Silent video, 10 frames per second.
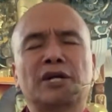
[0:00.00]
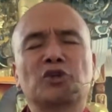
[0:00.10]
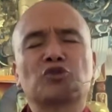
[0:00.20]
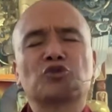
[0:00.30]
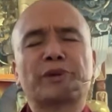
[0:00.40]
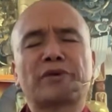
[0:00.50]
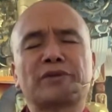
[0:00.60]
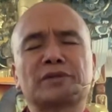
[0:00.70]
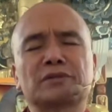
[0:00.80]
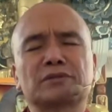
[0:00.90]
And your 2
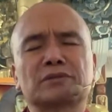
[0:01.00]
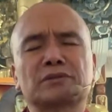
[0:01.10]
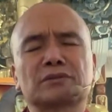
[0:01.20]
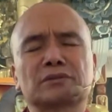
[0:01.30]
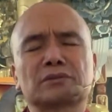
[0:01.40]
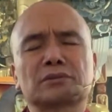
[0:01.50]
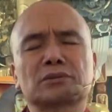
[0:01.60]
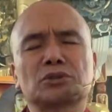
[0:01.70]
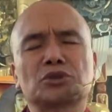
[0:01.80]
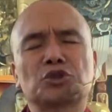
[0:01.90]
parents,
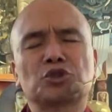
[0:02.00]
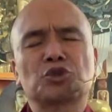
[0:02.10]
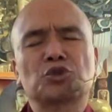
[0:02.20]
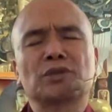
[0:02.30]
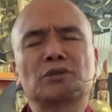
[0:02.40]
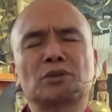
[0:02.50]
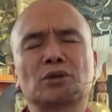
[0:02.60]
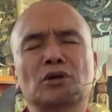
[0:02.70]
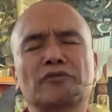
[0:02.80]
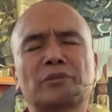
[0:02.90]
your
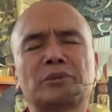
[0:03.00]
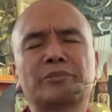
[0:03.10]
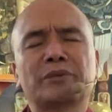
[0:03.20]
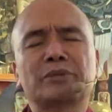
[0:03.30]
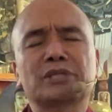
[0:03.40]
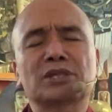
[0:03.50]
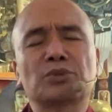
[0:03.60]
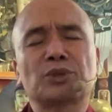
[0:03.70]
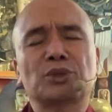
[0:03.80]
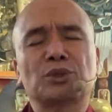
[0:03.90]
children, all family
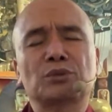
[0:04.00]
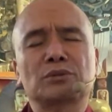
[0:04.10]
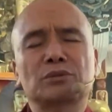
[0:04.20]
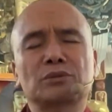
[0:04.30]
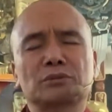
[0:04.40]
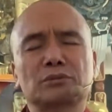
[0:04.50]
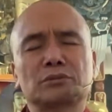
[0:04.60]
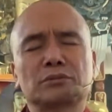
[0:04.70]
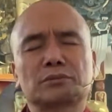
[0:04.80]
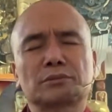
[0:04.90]
members are with you,
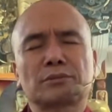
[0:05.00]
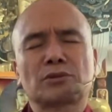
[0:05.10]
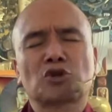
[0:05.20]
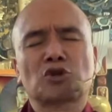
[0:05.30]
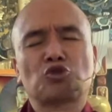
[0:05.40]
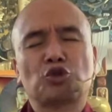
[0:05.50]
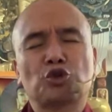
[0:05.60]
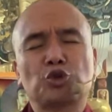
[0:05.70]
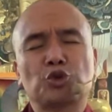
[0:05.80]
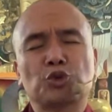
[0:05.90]
to
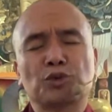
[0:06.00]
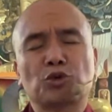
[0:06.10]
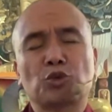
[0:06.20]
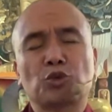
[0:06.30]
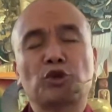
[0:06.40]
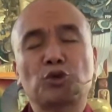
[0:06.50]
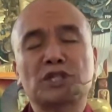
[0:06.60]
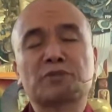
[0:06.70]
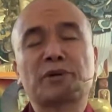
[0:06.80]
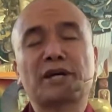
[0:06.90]
join you where you
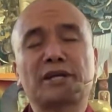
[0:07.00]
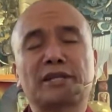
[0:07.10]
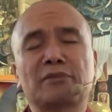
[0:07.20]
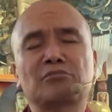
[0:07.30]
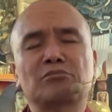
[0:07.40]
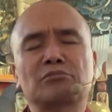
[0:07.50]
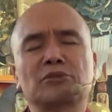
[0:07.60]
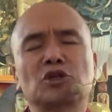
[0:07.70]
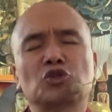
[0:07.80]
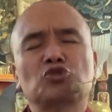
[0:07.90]
inspired them
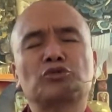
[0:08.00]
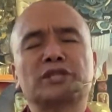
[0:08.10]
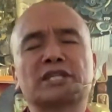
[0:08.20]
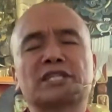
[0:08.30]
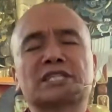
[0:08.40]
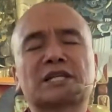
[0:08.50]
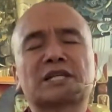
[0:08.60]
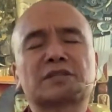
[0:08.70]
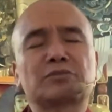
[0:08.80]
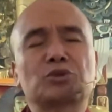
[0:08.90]
to take this
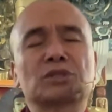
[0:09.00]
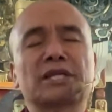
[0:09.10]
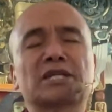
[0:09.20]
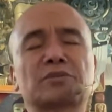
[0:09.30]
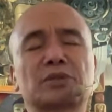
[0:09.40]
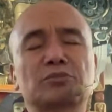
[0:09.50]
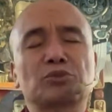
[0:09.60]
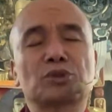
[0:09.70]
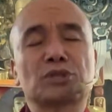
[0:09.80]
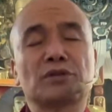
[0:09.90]

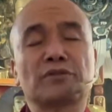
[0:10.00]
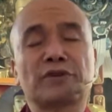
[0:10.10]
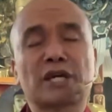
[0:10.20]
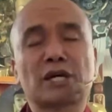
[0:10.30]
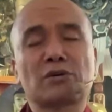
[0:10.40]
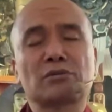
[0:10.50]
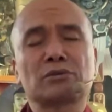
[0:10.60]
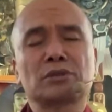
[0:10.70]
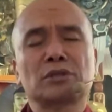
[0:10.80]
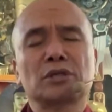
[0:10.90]
aspiration Bodhisattva
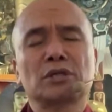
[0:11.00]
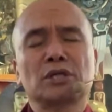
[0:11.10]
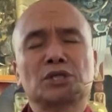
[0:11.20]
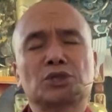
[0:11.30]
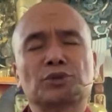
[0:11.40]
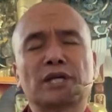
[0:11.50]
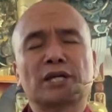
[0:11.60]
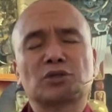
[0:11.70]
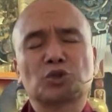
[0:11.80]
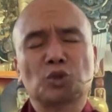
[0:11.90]
vow, so
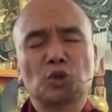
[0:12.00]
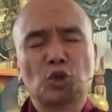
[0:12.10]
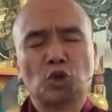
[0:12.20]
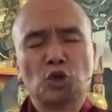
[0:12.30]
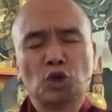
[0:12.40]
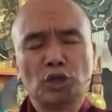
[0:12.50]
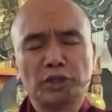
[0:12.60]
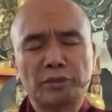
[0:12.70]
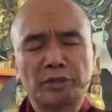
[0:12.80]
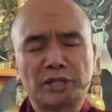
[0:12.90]
that
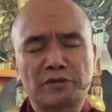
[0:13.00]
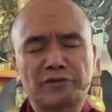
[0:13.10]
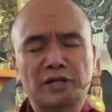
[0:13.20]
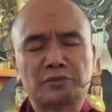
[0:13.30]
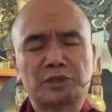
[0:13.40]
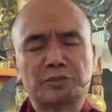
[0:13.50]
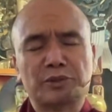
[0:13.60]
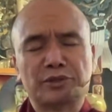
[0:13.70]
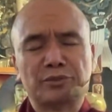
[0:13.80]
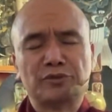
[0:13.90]
all the mental defilements
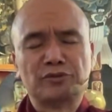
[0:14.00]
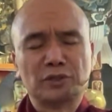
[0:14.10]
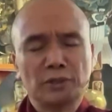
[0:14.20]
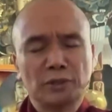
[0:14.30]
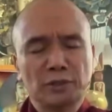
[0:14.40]
will be removed,